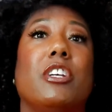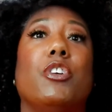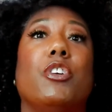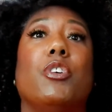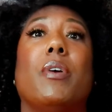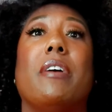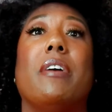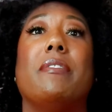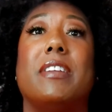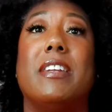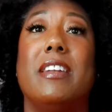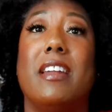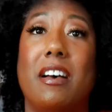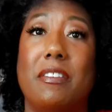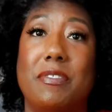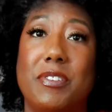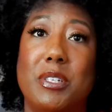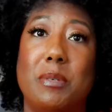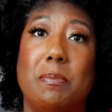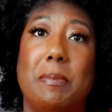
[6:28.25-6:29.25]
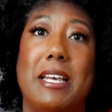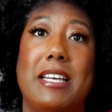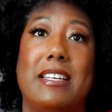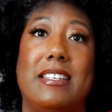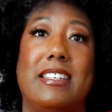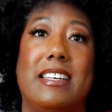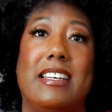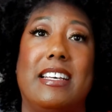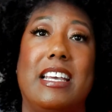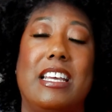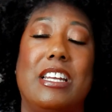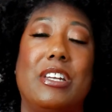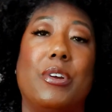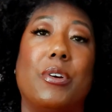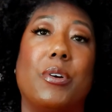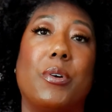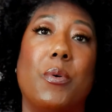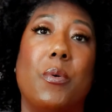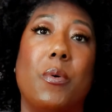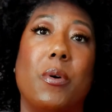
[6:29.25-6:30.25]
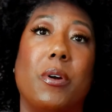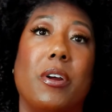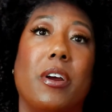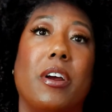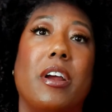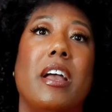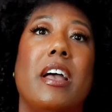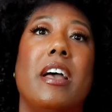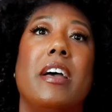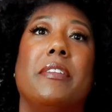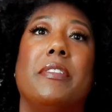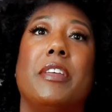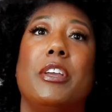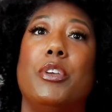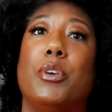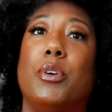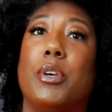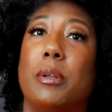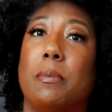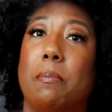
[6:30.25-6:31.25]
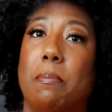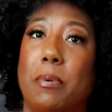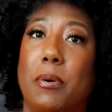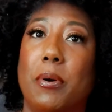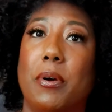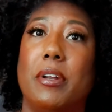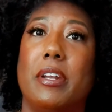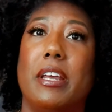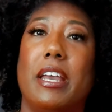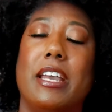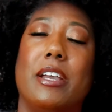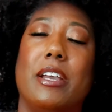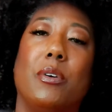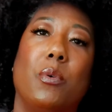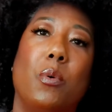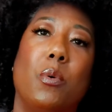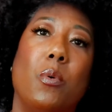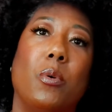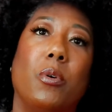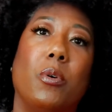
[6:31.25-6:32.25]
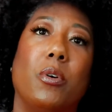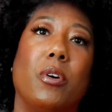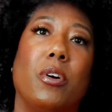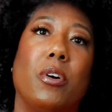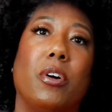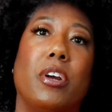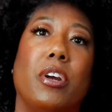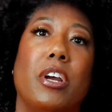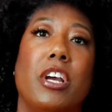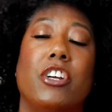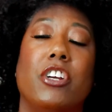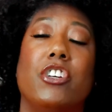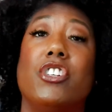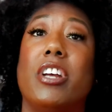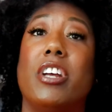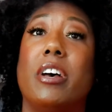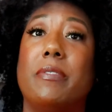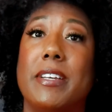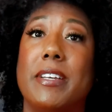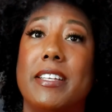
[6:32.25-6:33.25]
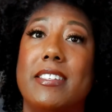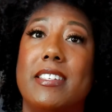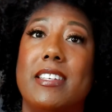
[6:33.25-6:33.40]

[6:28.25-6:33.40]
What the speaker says: or you have enough spacing in your corner that you can put a corner shelving